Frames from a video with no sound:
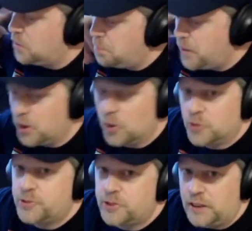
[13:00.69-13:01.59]
big old
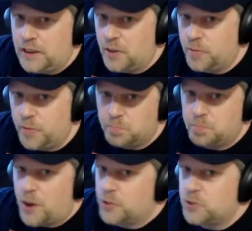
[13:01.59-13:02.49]
sea of
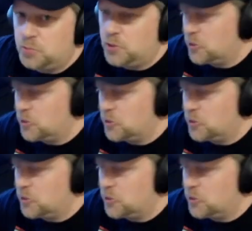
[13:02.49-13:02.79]
Boston music